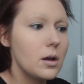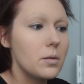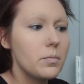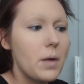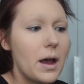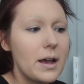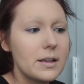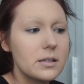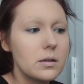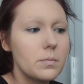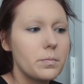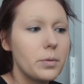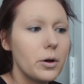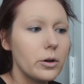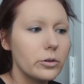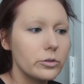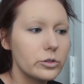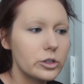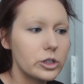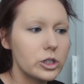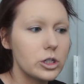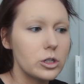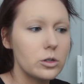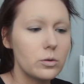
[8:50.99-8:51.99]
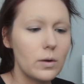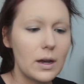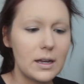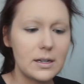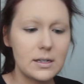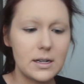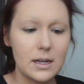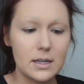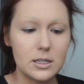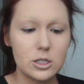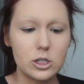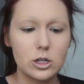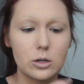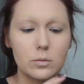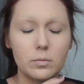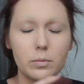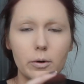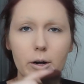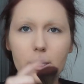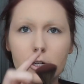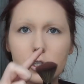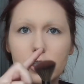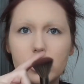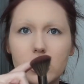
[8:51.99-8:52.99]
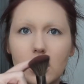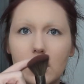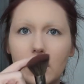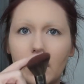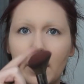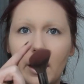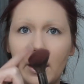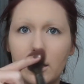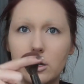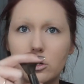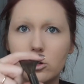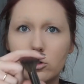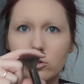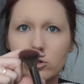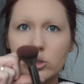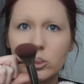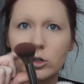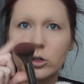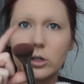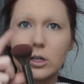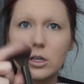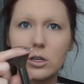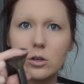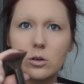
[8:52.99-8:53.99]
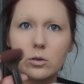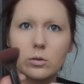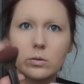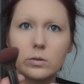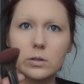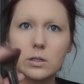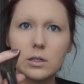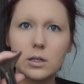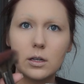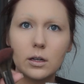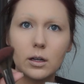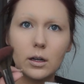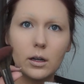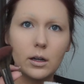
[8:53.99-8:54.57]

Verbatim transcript: as opposed to a denser brush that I usually use.